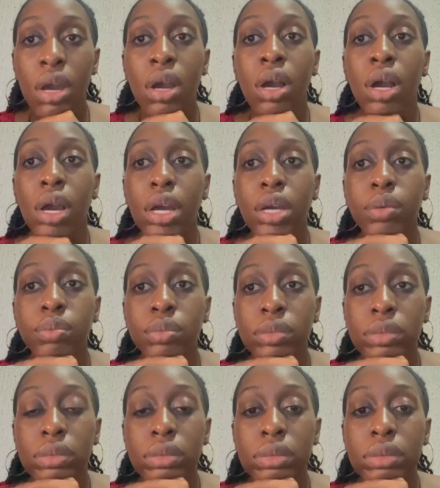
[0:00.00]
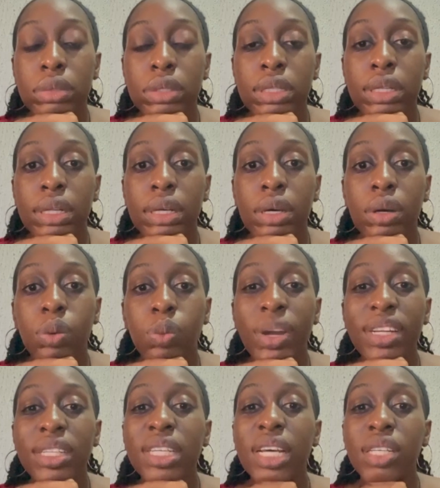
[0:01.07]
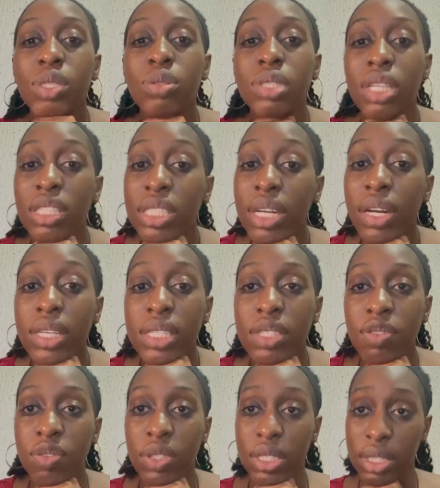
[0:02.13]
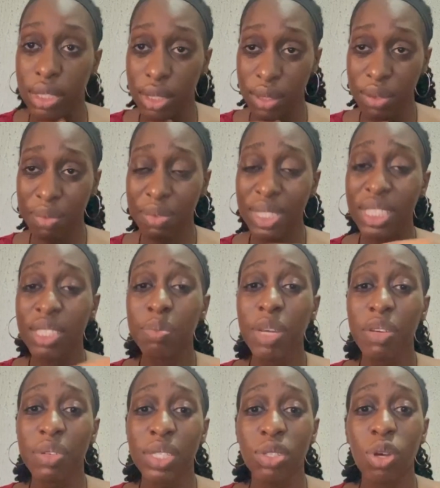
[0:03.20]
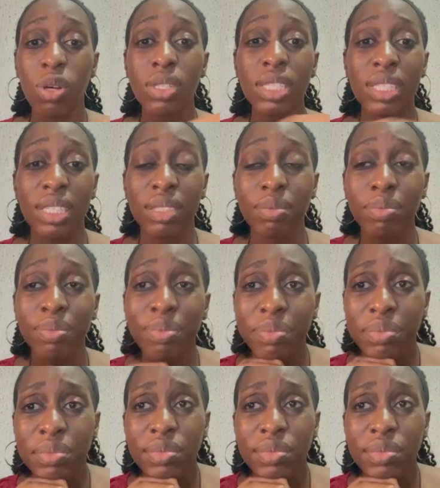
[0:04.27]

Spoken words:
When it gets to tertiary syphilis, it may result in